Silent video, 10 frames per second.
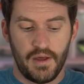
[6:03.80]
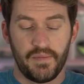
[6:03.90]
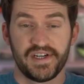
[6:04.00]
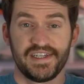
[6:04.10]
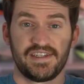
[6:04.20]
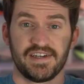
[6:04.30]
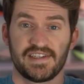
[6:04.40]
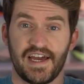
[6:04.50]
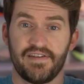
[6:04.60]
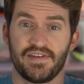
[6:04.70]
but it does
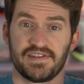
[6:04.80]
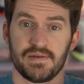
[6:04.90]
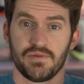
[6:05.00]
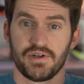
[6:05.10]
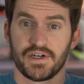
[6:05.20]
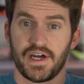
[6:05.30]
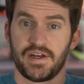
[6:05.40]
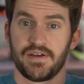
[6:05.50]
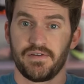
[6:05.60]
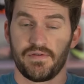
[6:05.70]
have a similar kind
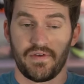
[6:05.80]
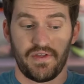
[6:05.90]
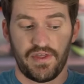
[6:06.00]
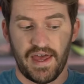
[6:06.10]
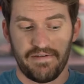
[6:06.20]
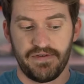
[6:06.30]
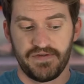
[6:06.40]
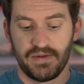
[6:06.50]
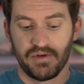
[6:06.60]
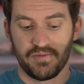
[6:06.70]
of that
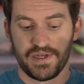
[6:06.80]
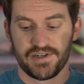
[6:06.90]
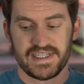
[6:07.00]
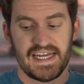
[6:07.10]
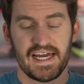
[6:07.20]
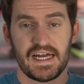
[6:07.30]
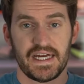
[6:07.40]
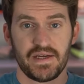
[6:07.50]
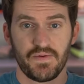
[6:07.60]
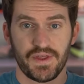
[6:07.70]
50mm stack
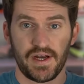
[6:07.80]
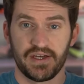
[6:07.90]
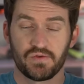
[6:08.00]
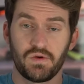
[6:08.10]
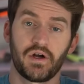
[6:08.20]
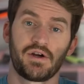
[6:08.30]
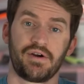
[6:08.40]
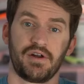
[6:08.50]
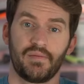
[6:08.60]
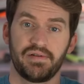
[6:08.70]
height with a nice rocker
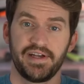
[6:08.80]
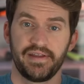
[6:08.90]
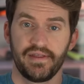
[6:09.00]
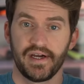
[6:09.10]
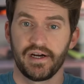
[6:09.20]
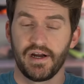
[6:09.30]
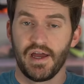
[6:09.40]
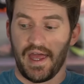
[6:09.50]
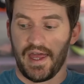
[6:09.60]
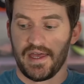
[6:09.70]
and a plate in there.
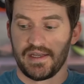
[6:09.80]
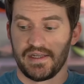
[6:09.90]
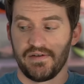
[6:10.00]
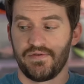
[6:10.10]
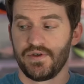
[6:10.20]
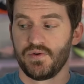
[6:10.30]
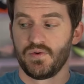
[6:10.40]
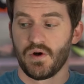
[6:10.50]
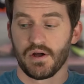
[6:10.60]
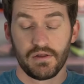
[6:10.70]
And if
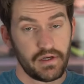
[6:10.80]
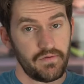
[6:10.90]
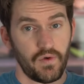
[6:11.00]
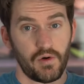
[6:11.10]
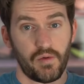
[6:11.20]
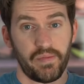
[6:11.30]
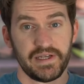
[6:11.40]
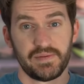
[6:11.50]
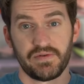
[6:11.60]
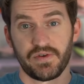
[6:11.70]
you are looking for a
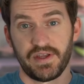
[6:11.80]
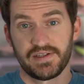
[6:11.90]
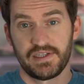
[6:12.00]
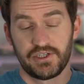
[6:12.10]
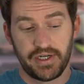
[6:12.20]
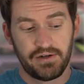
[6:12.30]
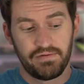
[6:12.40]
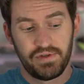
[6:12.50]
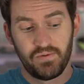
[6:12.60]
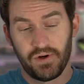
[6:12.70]
replacement for the SC Trainer
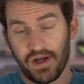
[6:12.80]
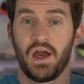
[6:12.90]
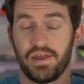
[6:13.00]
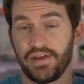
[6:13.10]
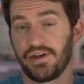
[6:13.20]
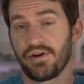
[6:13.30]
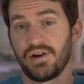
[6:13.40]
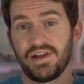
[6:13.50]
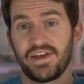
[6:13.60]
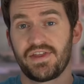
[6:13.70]
V1, I think you're
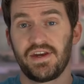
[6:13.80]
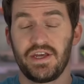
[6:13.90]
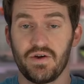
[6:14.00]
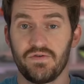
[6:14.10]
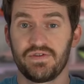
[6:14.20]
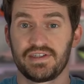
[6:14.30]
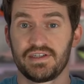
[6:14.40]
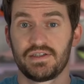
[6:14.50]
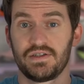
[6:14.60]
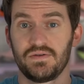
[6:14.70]
gonna like the Neo
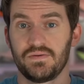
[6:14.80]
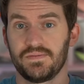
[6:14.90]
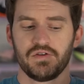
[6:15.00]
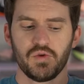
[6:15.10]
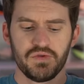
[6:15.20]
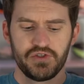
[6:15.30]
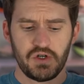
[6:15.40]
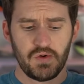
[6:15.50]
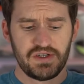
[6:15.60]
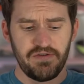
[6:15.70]
Vista too. So
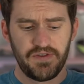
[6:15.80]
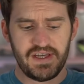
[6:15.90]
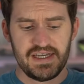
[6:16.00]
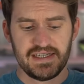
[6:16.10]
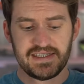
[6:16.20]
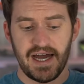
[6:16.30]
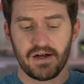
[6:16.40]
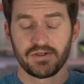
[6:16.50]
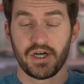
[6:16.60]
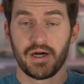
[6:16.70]
Mizuno definitely
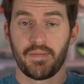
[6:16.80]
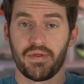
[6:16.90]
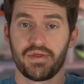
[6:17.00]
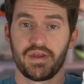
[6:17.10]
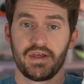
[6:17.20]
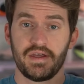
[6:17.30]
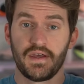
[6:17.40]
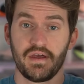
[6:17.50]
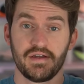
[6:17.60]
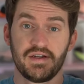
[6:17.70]
dialed up
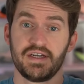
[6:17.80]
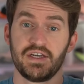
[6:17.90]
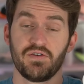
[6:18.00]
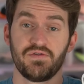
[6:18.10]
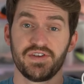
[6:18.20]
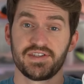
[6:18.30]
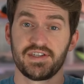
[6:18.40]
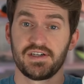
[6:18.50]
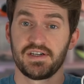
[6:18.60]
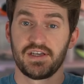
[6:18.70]
the Neo
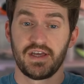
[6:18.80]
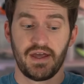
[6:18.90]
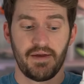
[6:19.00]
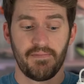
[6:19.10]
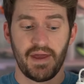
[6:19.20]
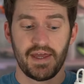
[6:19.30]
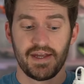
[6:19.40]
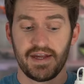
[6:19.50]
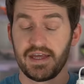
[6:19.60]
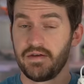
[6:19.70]
Vista and made
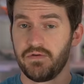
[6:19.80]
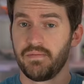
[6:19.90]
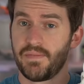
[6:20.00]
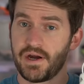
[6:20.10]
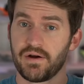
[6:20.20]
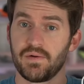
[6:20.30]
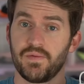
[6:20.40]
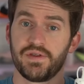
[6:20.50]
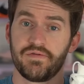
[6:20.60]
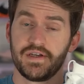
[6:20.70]
it even better
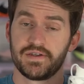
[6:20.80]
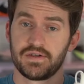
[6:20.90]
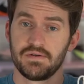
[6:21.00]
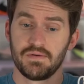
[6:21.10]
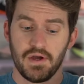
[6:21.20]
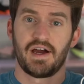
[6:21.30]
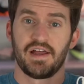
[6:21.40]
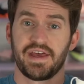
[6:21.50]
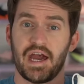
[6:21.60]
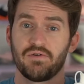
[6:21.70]
with V2. I
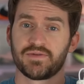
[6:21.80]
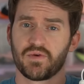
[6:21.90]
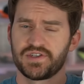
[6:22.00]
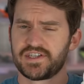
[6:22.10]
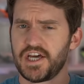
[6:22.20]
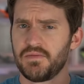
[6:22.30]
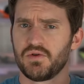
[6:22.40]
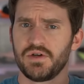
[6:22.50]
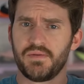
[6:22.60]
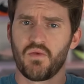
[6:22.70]
like how it's more
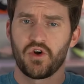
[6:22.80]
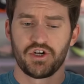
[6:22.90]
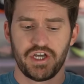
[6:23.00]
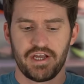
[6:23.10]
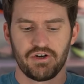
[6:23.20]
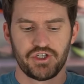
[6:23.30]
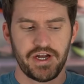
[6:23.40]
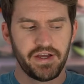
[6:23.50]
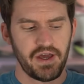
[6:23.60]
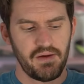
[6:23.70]
stable and more
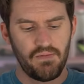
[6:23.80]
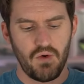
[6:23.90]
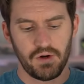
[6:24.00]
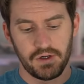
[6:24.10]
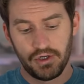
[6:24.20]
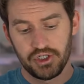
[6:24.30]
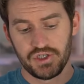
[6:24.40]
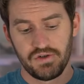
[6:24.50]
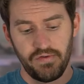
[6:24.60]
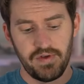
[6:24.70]
energetic and more
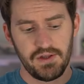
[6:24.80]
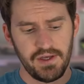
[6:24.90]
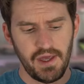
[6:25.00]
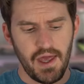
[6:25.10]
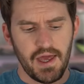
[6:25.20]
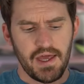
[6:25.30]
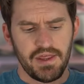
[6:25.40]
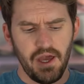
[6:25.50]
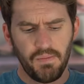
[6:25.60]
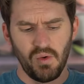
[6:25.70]
cushioned feeling.
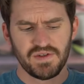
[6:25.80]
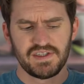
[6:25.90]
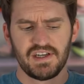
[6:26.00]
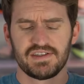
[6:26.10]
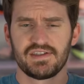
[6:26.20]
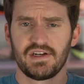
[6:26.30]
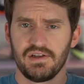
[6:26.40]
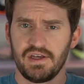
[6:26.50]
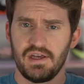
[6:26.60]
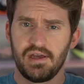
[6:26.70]
The upper wasn't
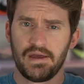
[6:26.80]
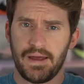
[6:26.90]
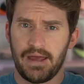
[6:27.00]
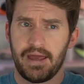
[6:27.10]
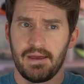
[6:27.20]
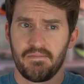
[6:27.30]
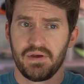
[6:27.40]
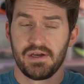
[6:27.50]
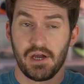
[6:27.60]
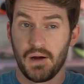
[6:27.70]
necessarily a
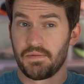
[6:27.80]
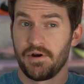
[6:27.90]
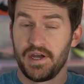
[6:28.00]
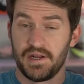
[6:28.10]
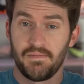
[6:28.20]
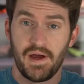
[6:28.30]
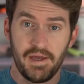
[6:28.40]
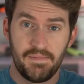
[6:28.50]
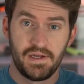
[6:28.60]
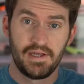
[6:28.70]
big upgrade in my
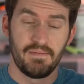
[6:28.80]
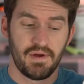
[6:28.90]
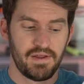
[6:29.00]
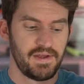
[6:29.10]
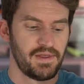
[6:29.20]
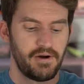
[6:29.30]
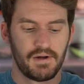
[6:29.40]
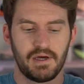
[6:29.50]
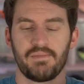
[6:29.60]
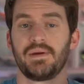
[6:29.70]
opinion, but I think there are a
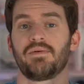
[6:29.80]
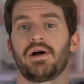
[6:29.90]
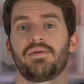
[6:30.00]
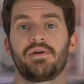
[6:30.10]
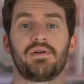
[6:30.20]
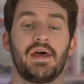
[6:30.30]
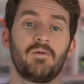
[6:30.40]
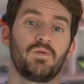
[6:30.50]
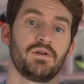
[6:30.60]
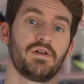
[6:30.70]
lot of people out there that
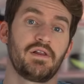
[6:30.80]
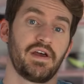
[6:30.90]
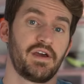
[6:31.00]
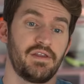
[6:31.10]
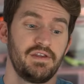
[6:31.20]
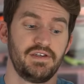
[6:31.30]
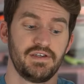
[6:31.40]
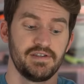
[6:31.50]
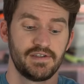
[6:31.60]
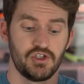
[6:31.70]
will like
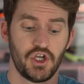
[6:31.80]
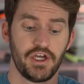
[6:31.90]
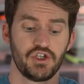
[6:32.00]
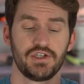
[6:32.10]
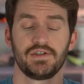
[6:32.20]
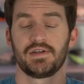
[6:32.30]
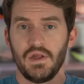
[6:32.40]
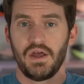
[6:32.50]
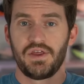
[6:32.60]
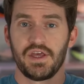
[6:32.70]
these changes.
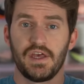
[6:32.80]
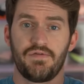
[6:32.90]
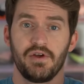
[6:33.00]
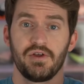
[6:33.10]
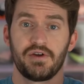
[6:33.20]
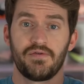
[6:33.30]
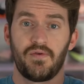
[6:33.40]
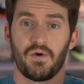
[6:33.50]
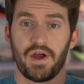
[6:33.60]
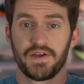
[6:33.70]
I think if you're looking
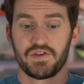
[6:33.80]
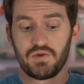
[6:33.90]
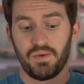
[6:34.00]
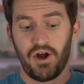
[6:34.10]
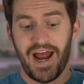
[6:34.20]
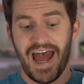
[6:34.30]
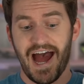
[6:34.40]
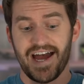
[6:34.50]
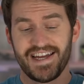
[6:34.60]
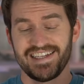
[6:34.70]
for a super
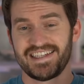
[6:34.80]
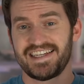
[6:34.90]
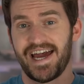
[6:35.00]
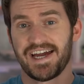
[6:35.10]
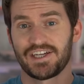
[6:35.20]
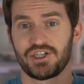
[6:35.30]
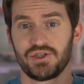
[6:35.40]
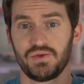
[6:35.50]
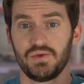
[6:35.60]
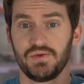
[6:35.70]
high stack
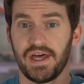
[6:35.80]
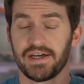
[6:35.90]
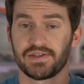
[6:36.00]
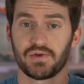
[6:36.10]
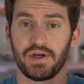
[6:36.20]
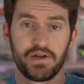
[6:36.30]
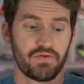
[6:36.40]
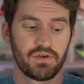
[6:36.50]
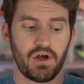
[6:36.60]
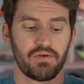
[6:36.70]
shoe that's great
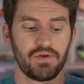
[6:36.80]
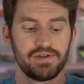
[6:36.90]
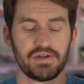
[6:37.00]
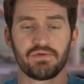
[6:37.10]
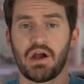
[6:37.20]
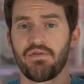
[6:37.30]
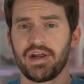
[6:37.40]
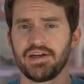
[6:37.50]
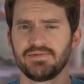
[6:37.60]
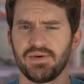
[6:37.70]
for long runs and recovery
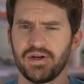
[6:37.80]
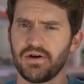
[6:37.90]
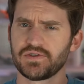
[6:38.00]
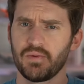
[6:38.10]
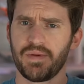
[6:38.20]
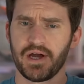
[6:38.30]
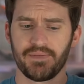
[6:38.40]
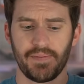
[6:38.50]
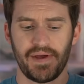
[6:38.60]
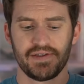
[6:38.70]
days, but can also pick up
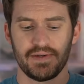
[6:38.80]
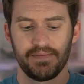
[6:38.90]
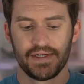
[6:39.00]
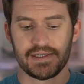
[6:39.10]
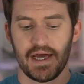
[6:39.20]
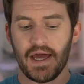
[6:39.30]
the pace a bit,